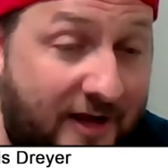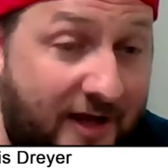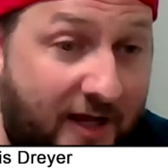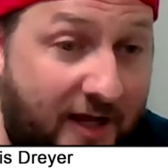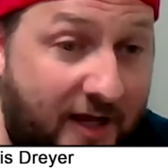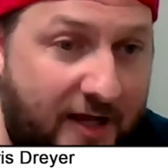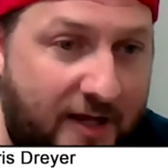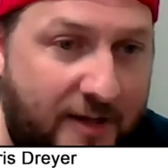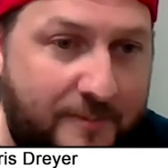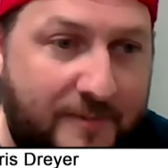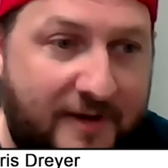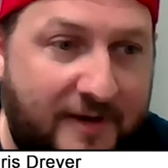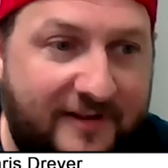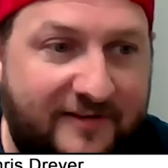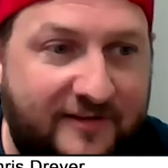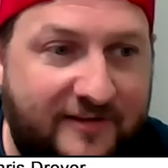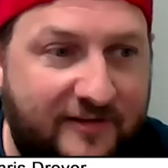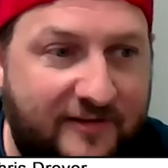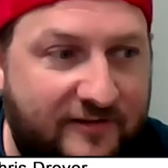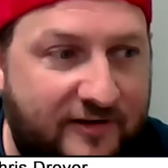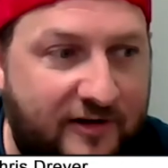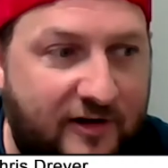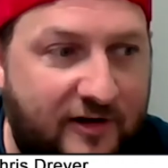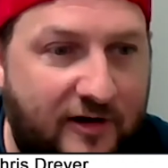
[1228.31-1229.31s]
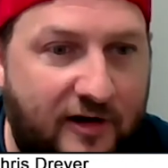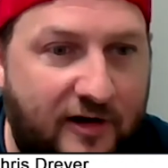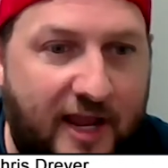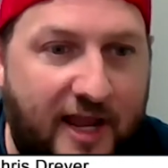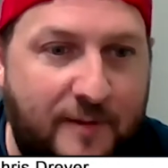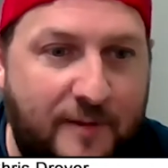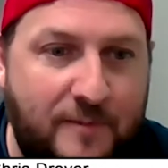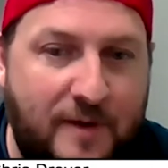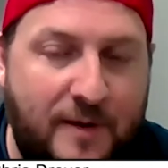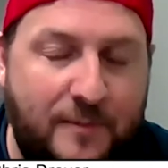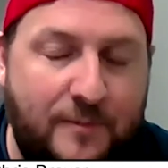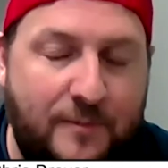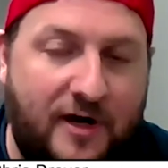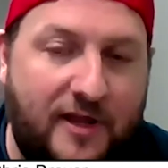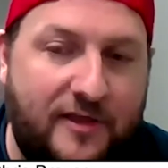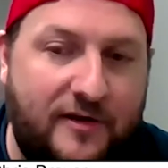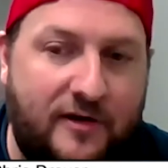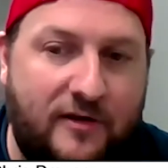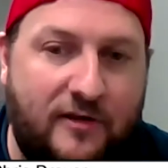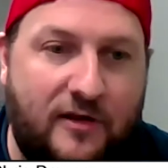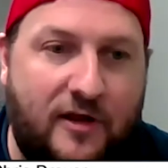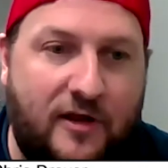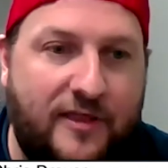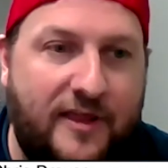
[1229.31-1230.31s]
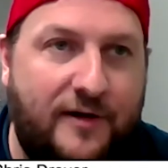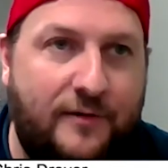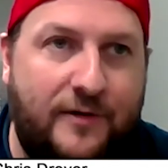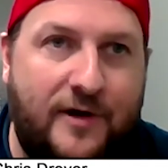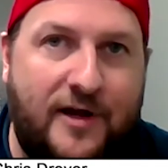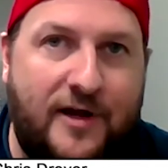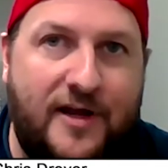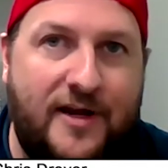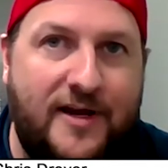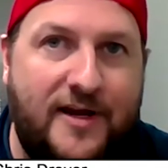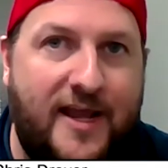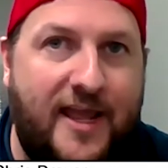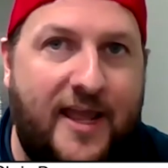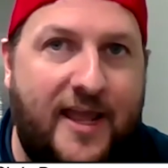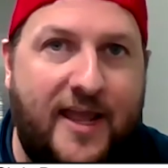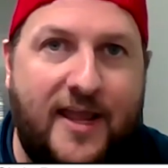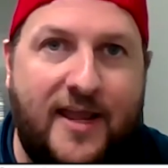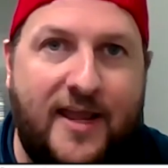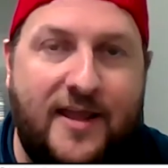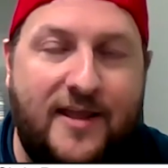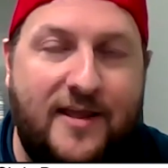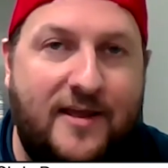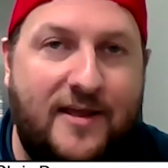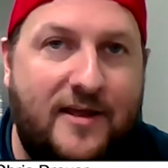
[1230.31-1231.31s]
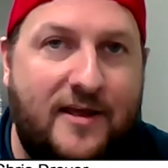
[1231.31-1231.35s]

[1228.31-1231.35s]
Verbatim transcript: uh, my sister and my brother-in-law they run a